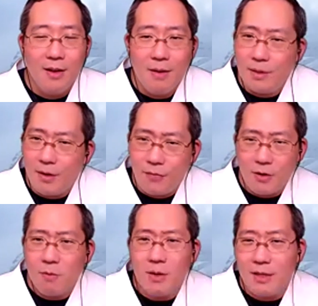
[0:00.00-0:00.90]
But if you're
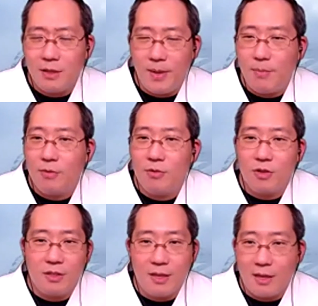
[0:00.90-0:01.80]
one of these people who
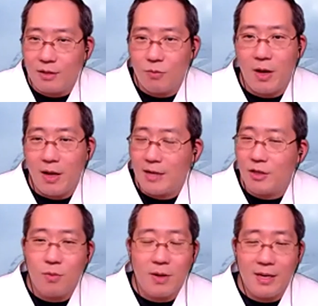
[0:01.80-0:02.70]
just says, well, I
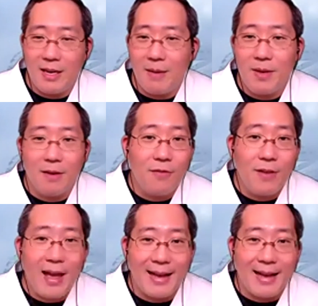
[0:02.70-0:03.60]
just want to get big
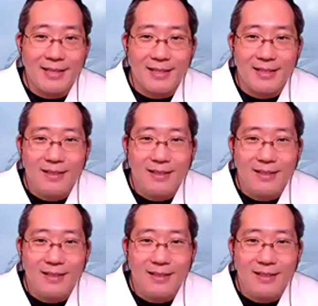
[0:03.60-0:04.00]
fast,